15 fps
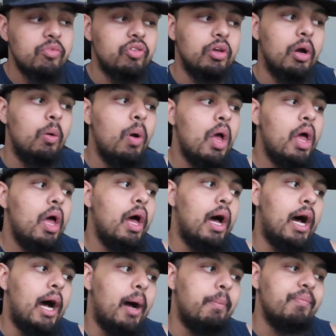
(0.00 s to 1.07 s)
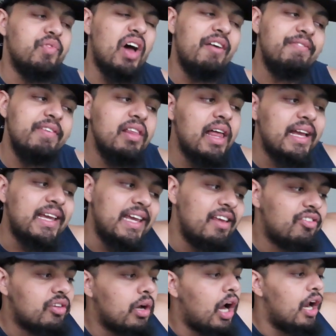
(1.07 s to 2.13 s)
So I feel like
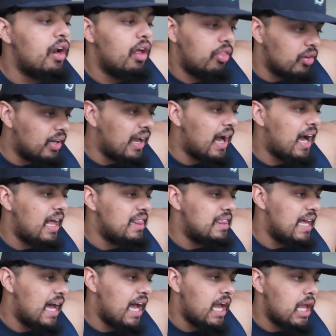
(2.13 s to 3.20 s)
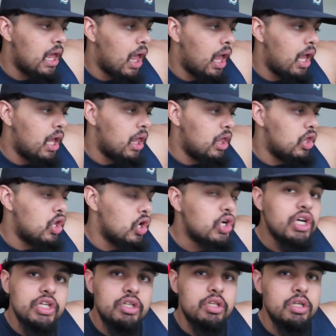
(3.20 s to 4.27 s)
he's another guy that he
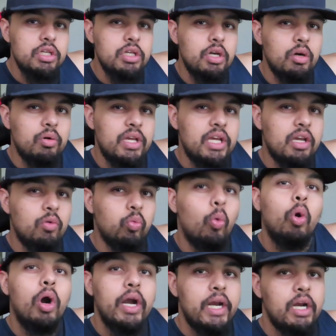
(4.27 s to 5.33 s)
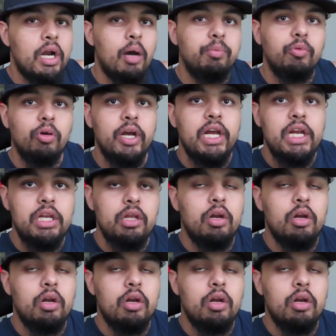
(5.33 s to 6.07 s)
could warrant an upgrade,